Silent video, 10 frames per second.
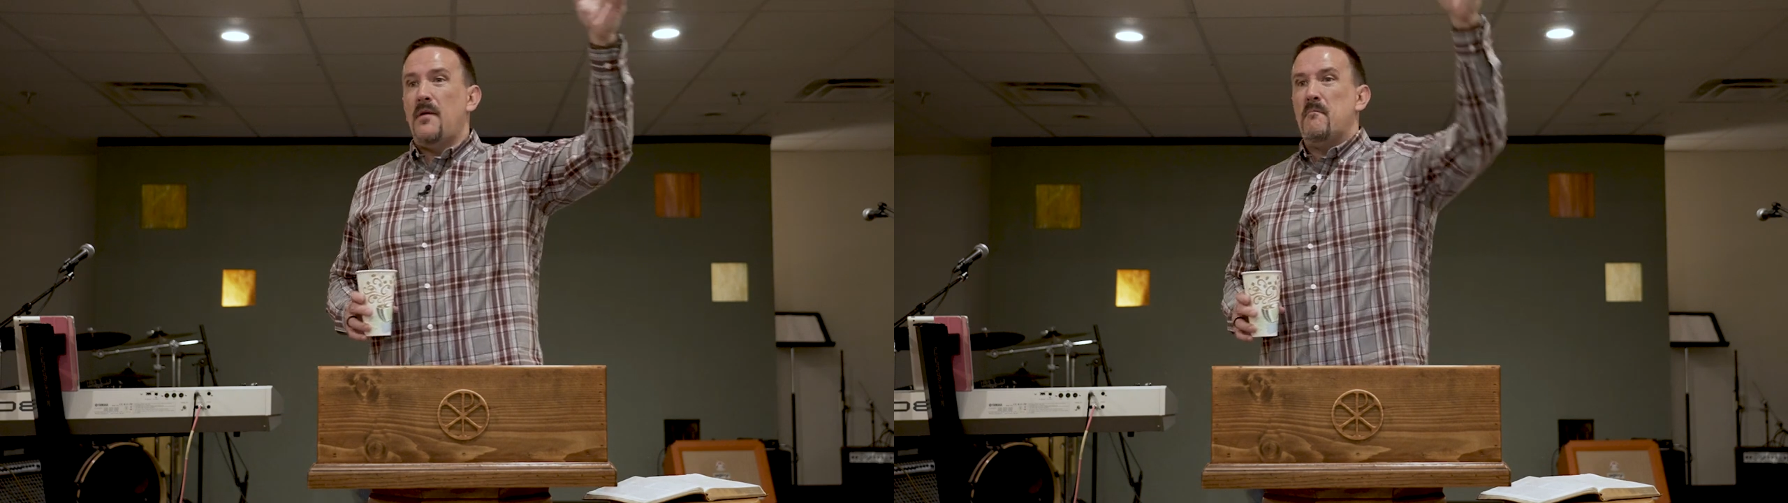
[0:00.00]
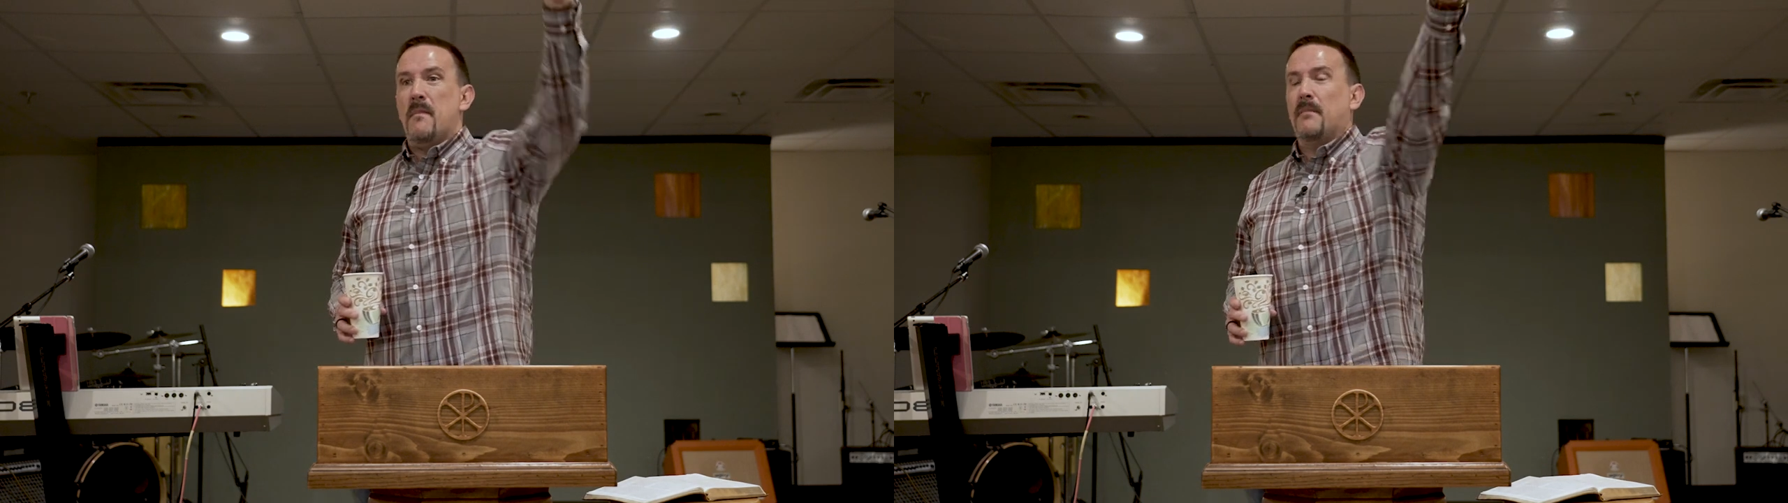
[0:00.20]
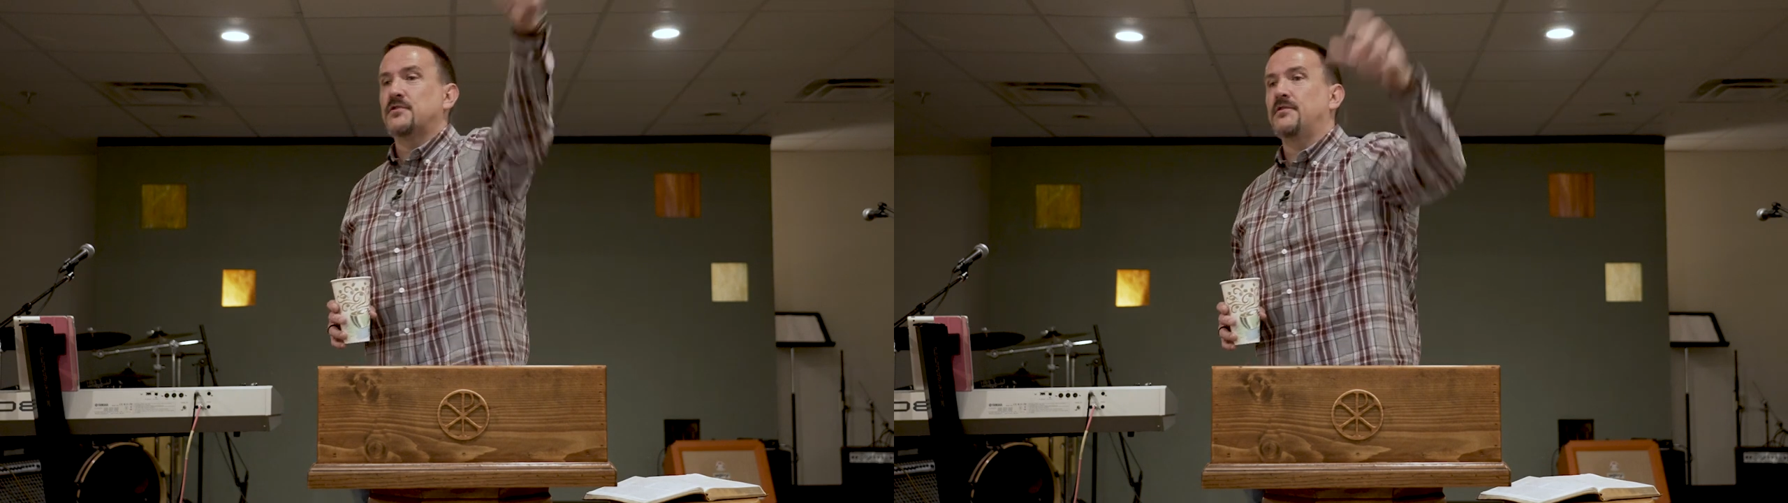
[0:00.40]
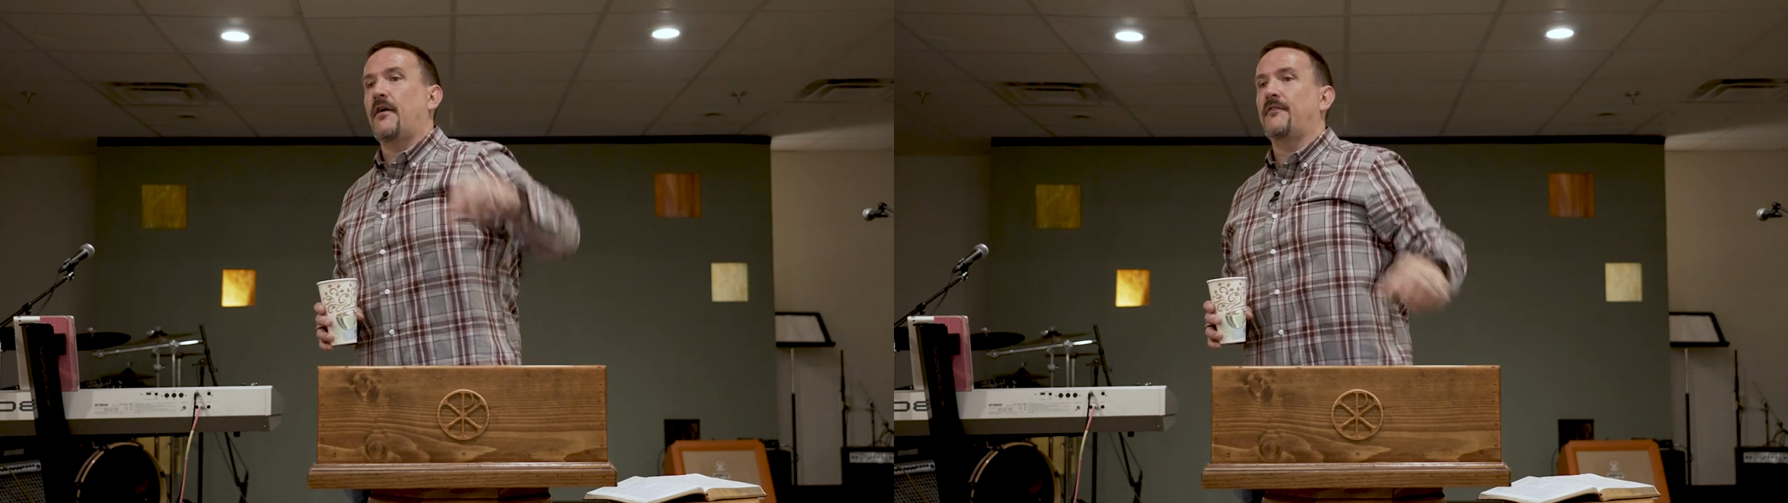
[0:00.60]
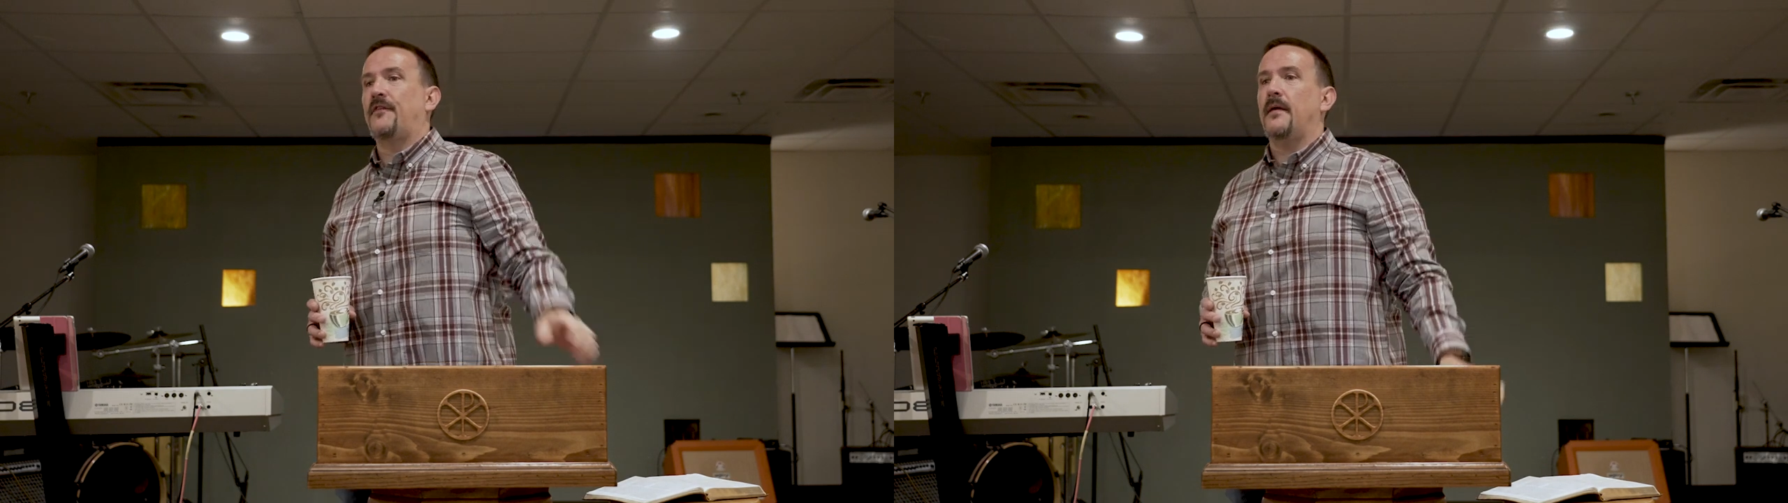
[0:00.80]
members of
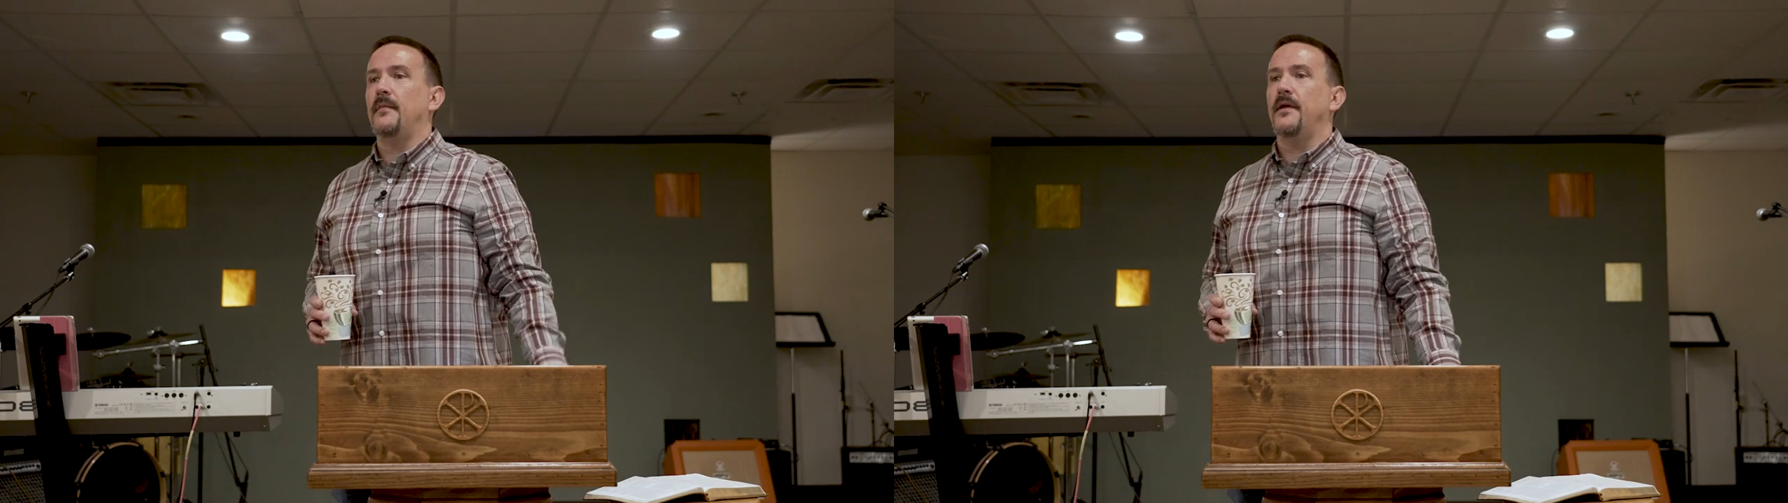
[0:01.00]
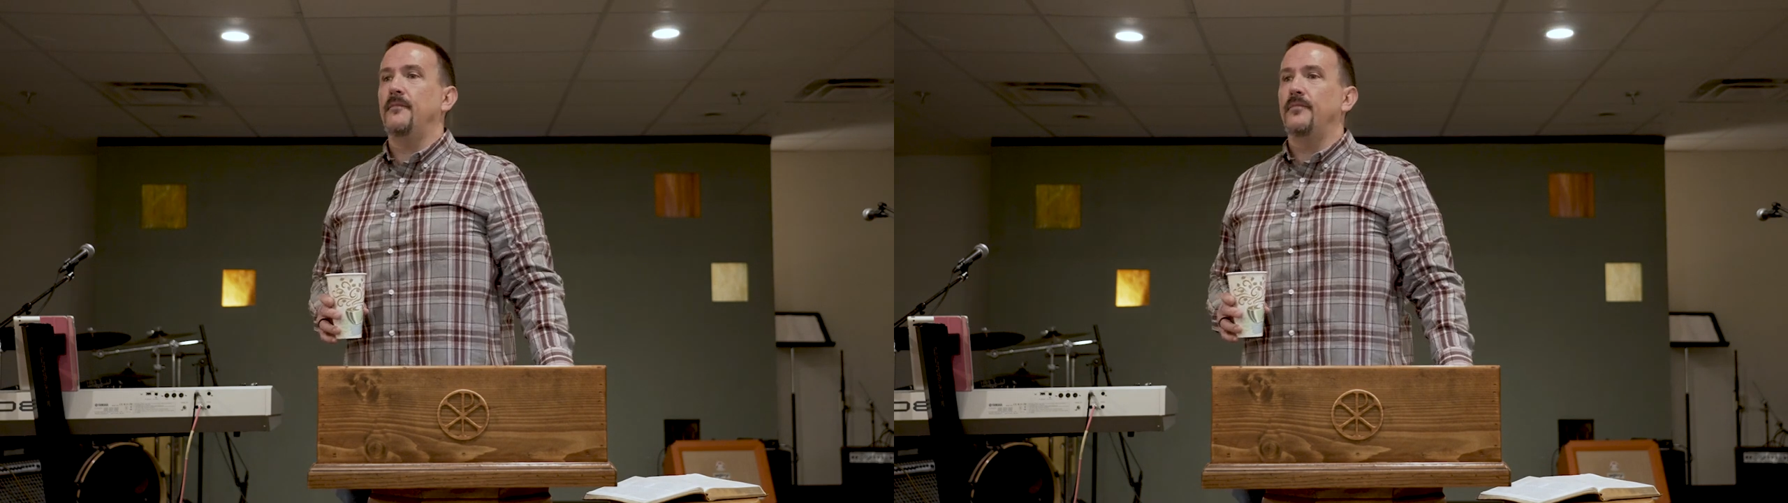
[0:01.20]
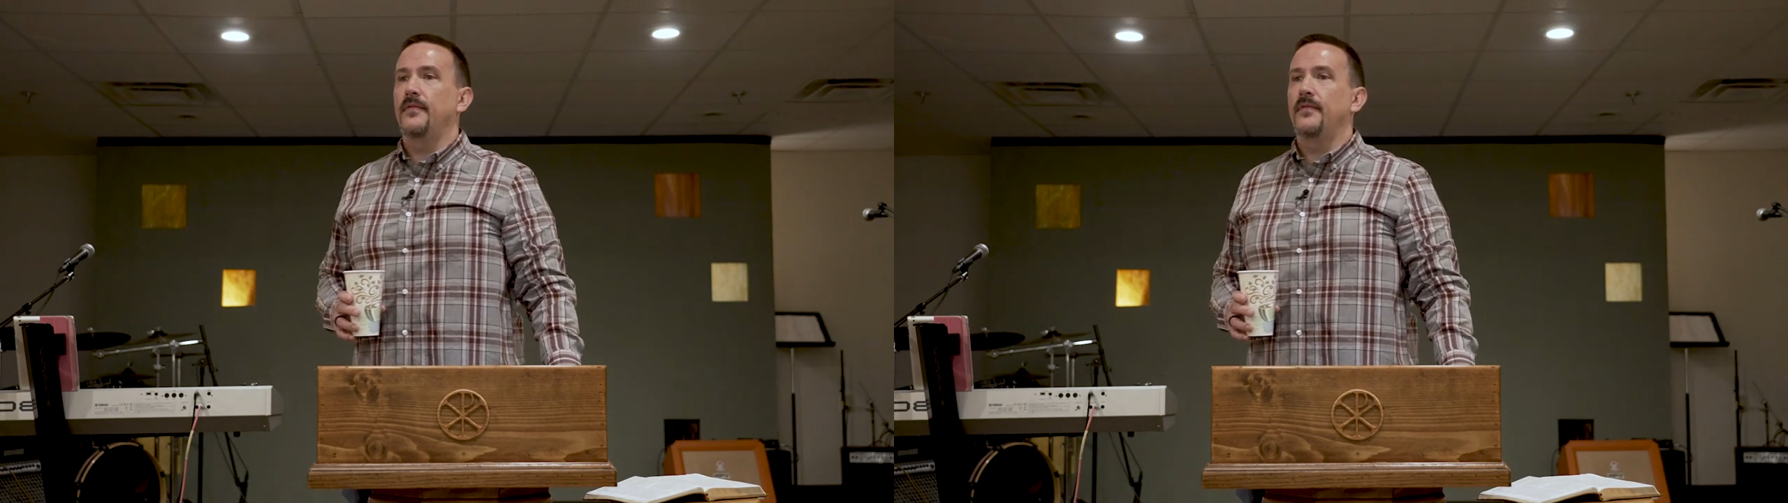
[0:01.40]
our family,